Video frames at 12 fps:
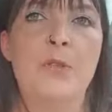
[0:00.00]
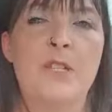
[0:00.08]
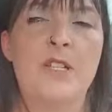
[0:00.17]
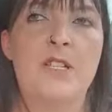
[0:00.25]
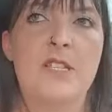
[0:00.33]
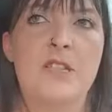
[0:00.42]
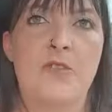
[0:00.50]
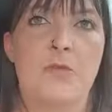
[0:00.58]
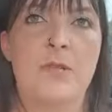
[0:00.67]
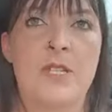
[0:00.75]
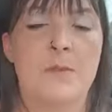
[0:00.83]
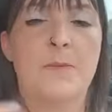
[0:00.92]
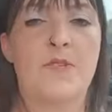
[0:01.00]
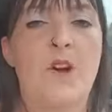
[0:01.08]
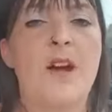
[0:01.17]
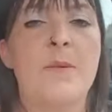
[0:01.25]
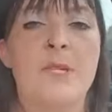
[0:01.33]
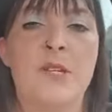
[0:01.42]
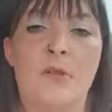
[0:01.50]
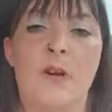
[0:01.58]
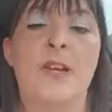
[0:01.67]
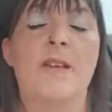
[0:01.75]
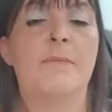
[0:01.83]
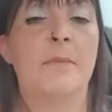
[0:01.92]
to subscribe to
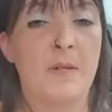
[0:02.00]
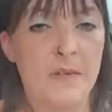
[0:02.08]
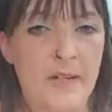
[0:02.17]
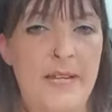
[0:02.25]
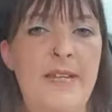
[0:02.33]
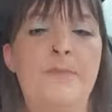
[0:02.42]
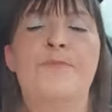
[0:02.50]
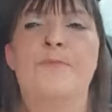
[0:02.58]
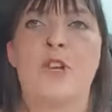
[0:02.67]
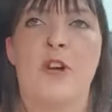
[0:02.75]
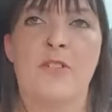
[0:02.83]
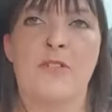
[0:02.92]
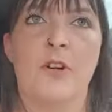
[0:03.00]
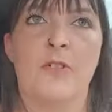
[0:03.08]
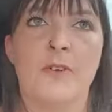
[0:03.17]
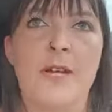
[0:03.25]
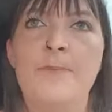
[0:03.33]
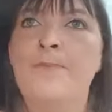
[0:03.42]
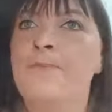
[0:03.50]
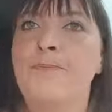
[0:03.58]
a monthly jar of coffee,